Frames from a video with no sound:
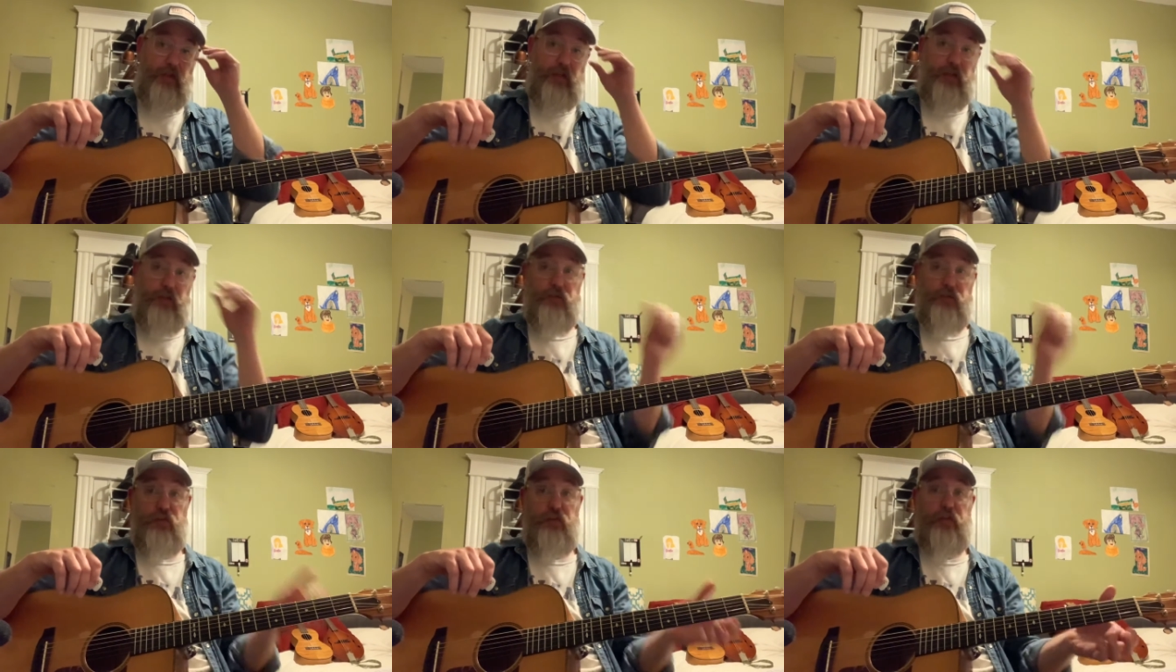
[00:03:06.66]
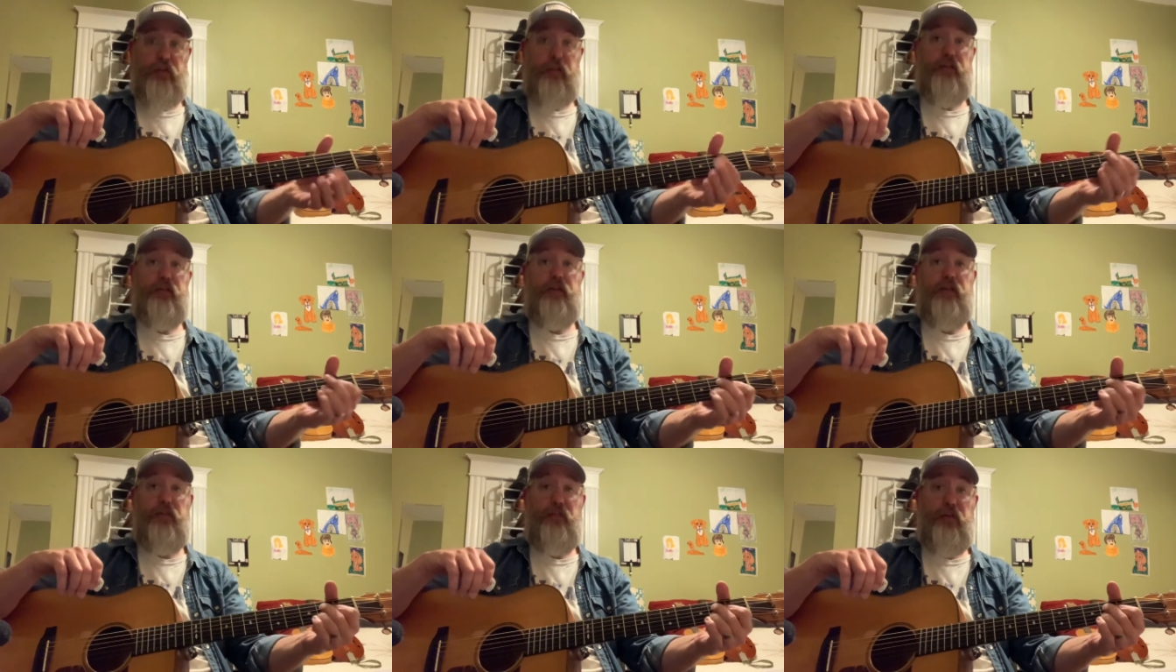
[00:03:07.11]
you could
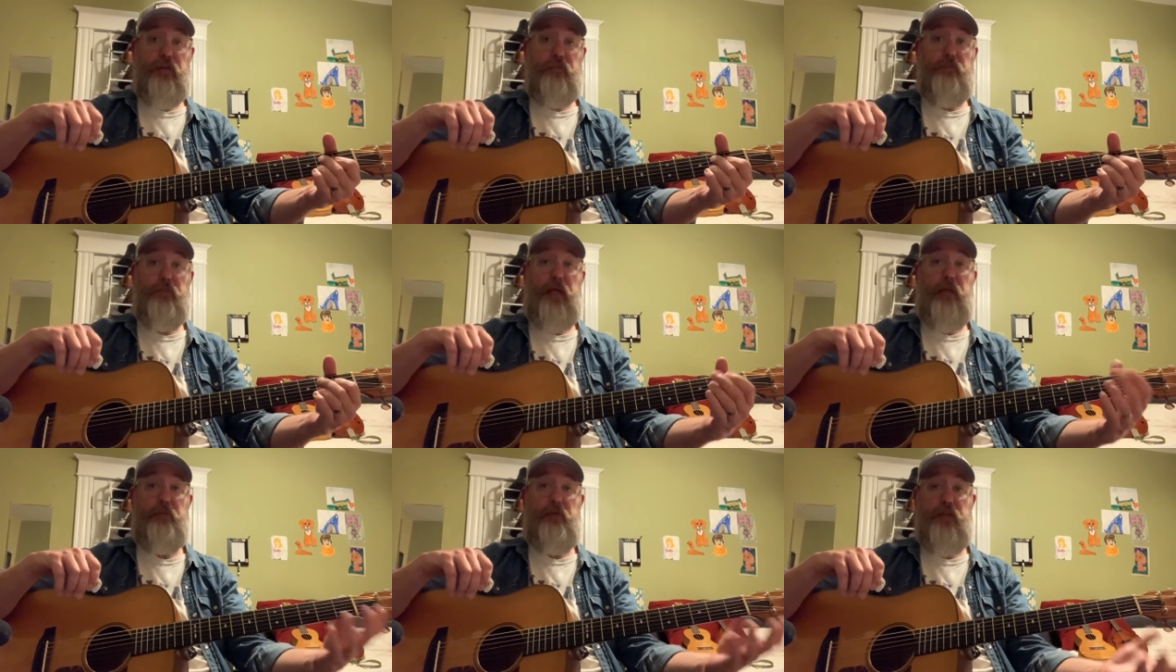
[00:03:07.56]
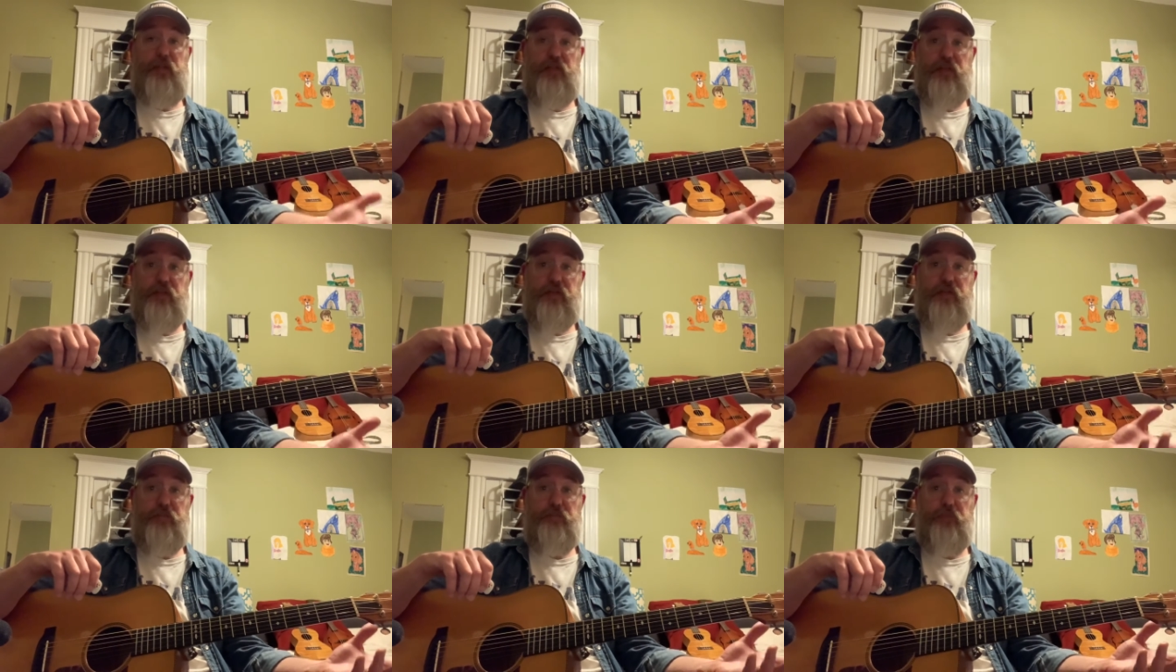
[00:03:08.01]
even maybe
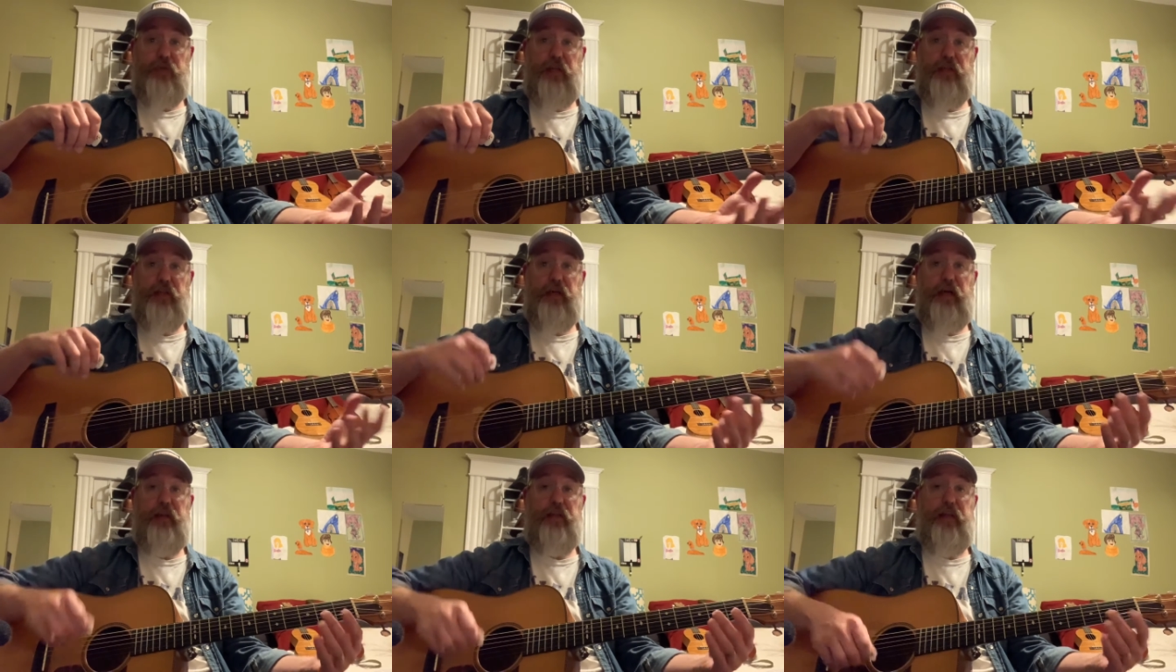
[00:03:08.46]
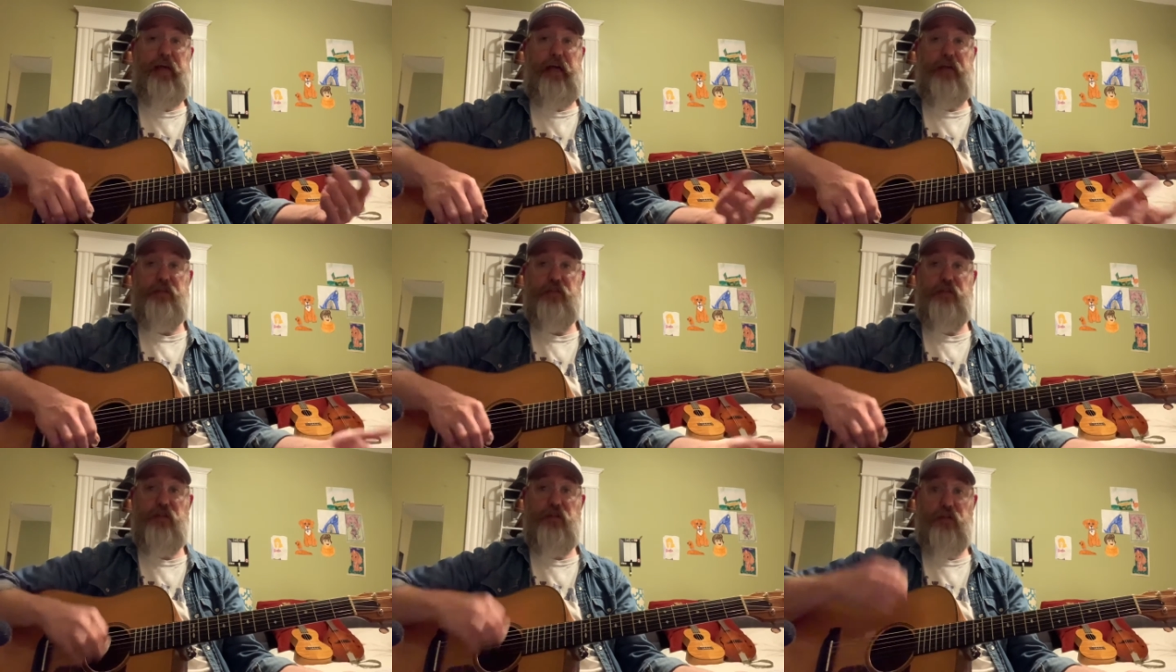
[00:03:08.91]
just play that
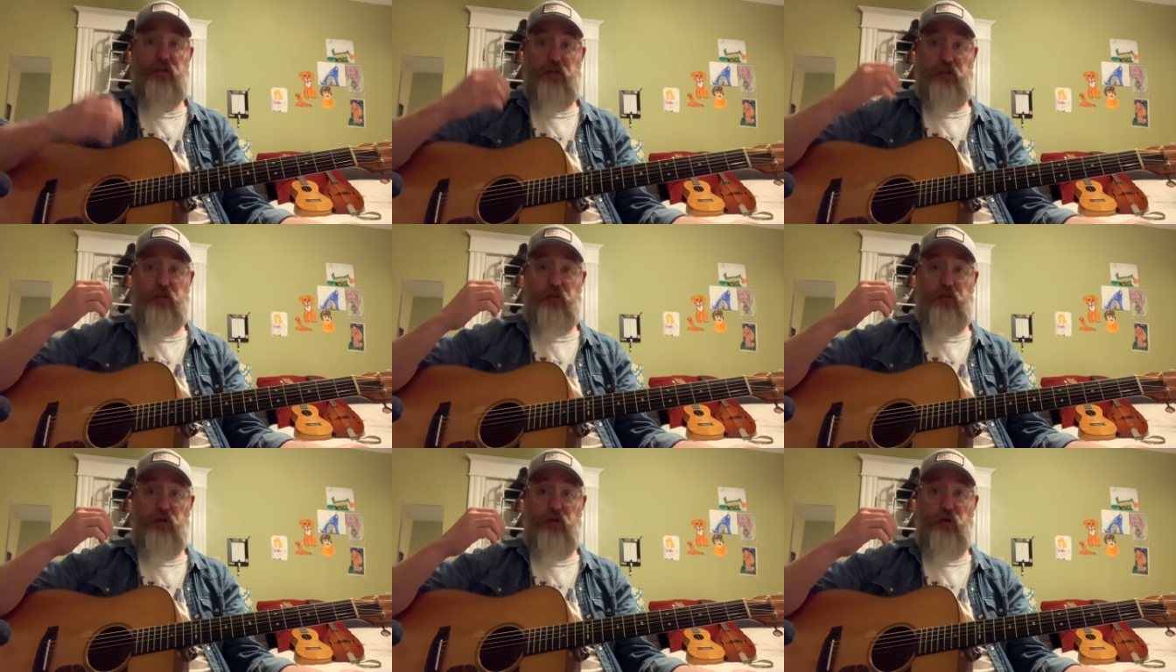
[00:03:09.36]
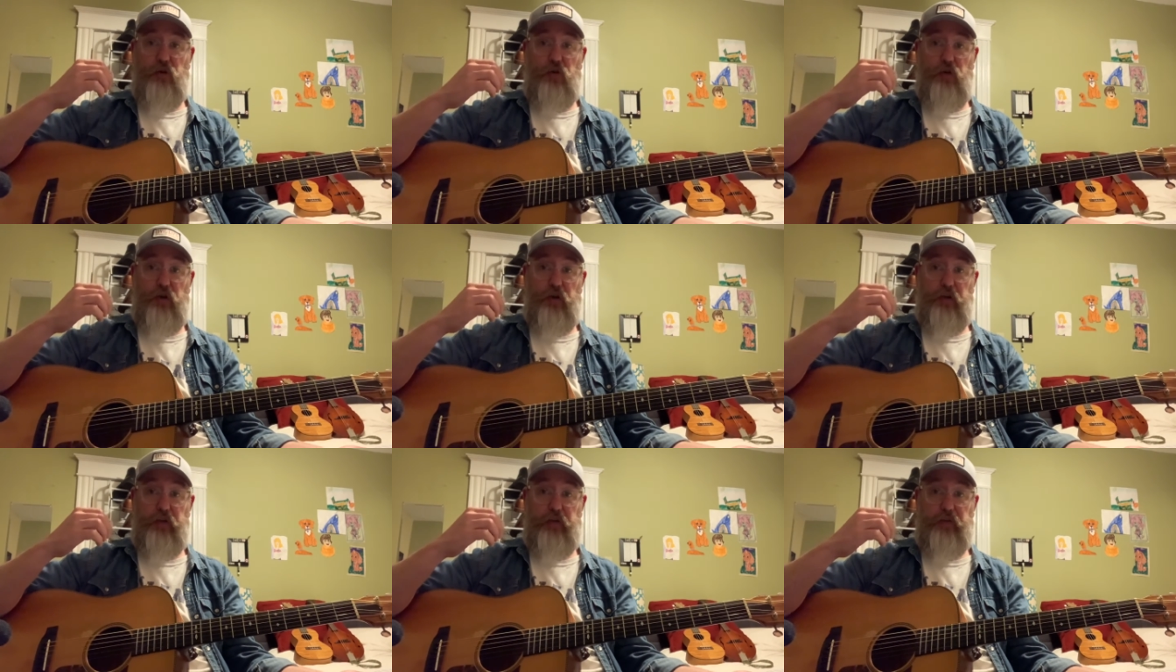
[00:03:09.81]
last
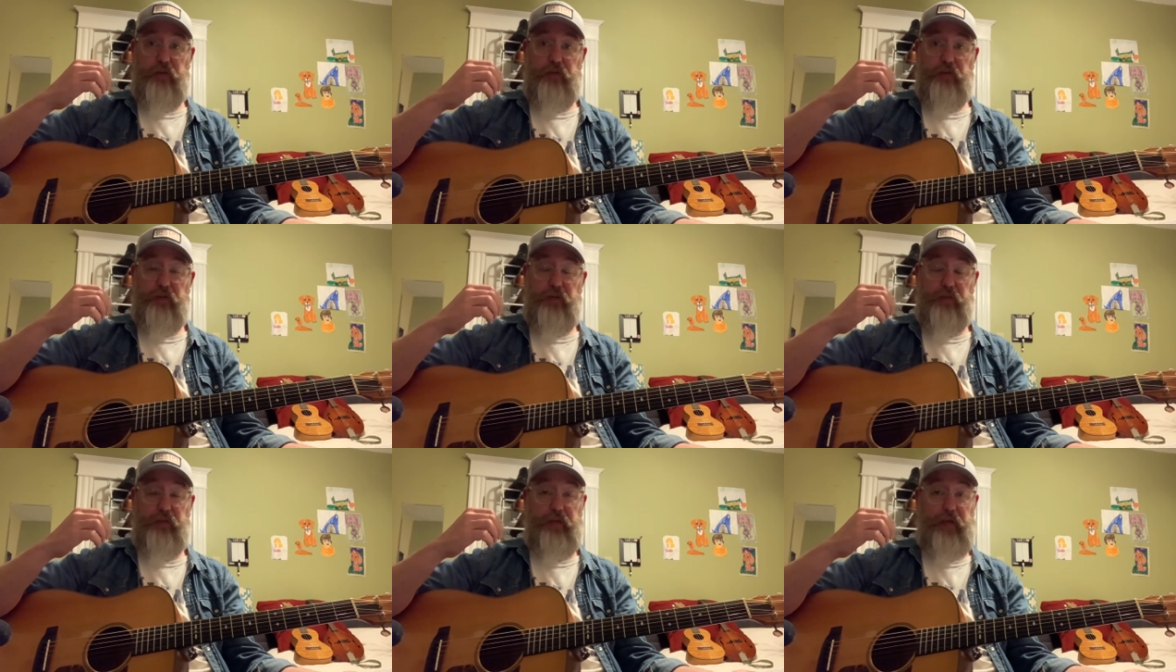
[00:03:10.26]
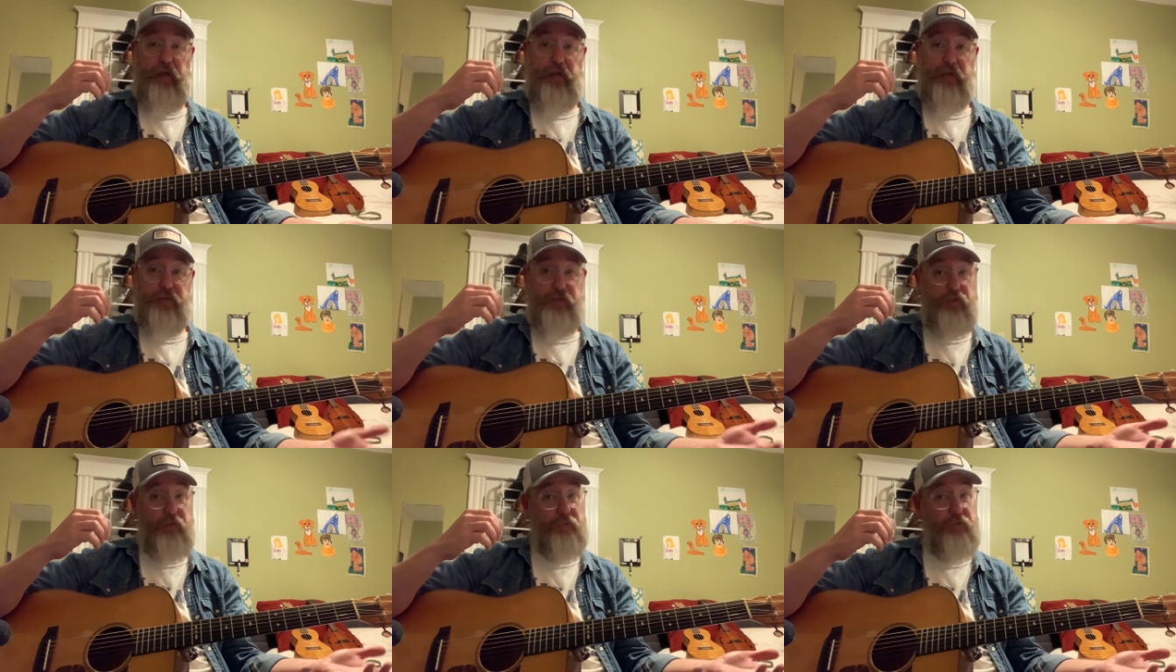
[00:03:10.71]
chord like that, and
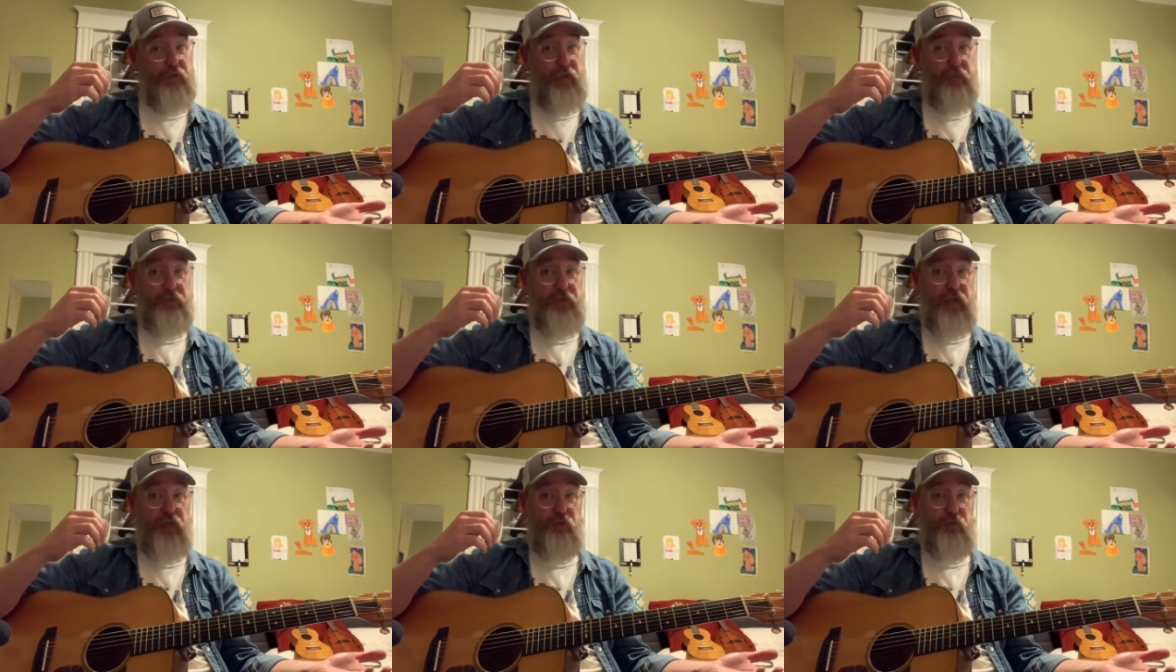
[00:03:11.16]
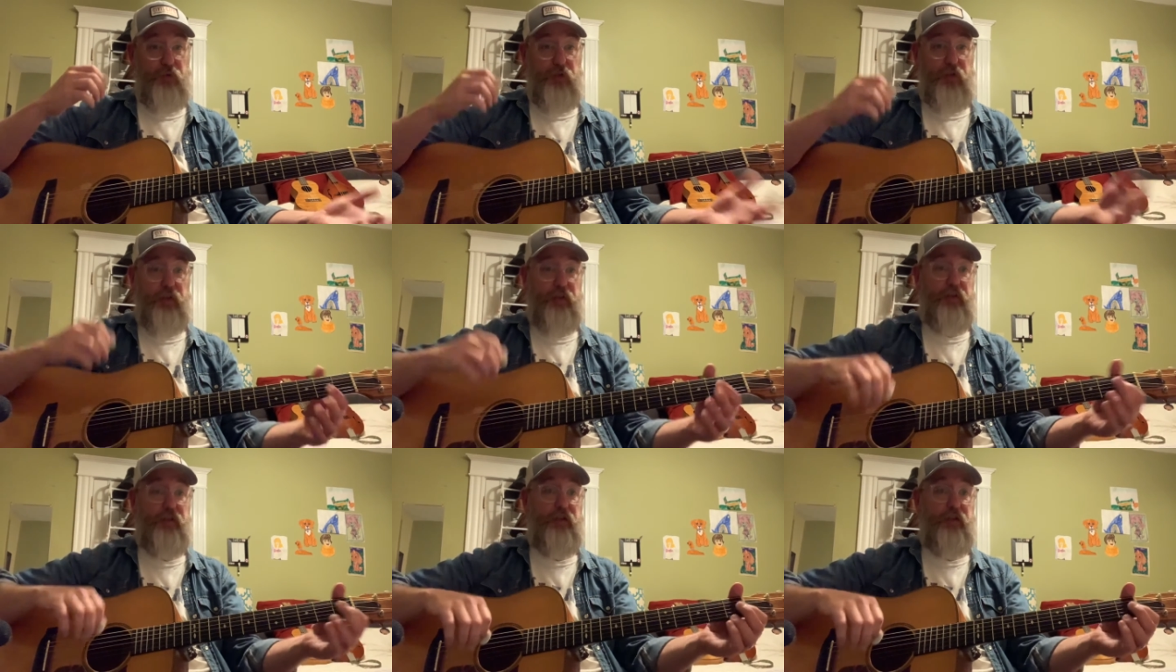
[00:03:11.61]
sometimes that'll work.